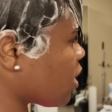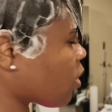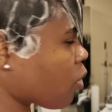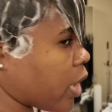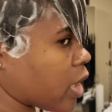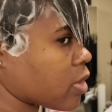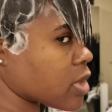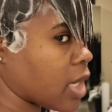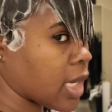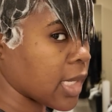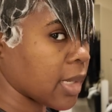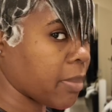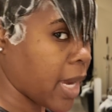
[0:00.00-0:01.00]
wrinkles
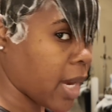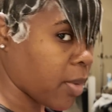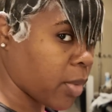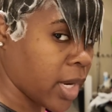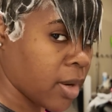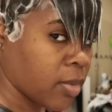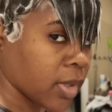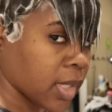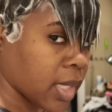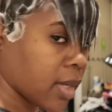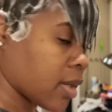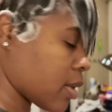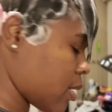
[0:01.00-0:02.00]
all in the back. We don't want
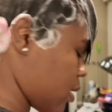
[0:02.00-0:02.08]
that.